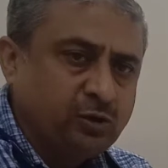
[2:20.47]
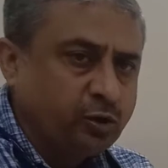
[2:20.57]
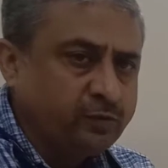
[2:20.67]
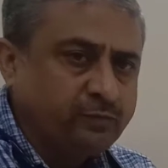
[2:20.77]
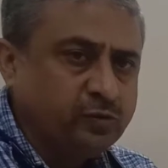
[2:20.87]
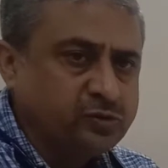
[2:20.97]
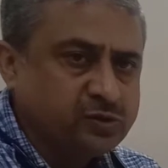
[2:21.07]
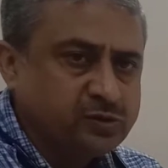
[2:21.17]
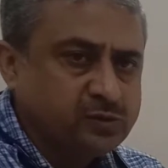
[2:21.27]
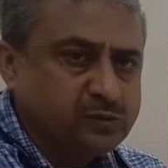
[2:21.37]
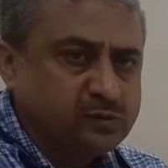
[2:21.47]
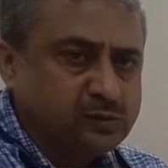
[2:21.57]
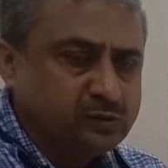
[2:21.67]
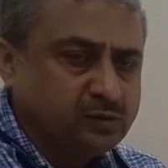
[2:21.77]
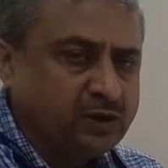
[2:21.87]
a lot of goods,
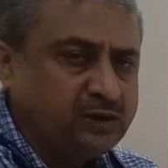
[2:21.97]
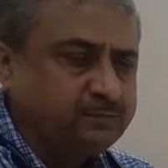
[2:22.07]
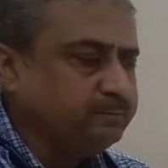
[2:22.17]
right?